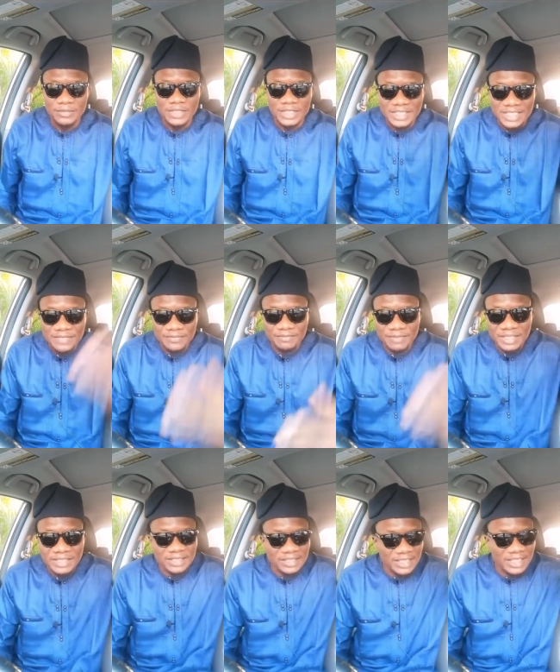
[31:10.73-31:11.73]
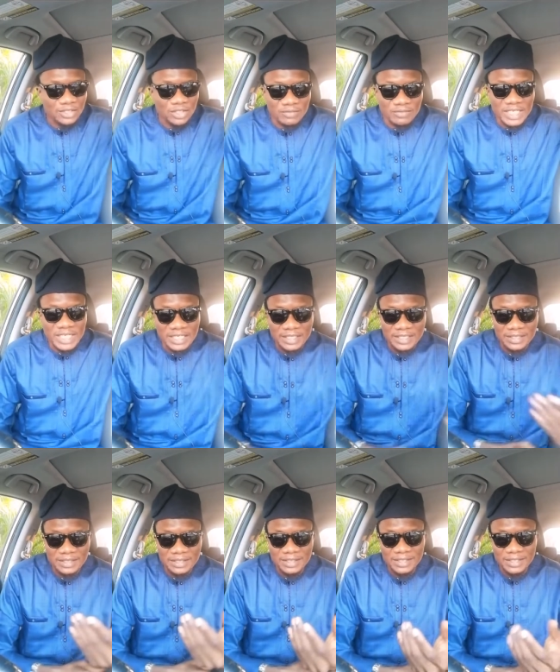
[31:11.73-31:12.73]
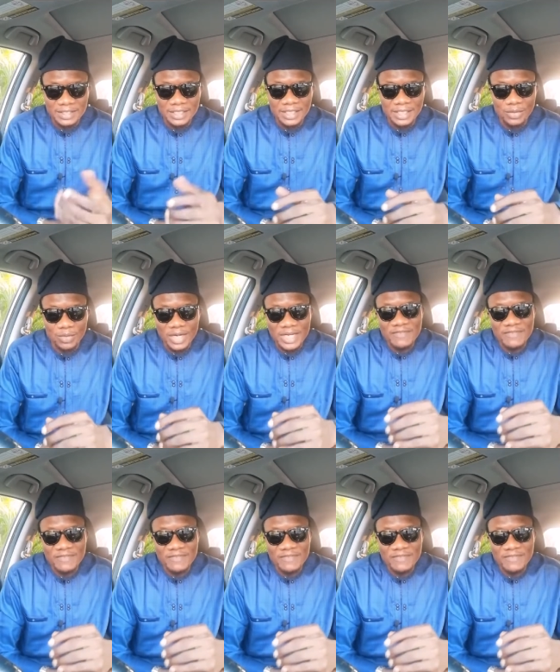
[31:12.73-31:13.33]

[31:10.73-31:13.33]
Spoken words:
Different set of days. What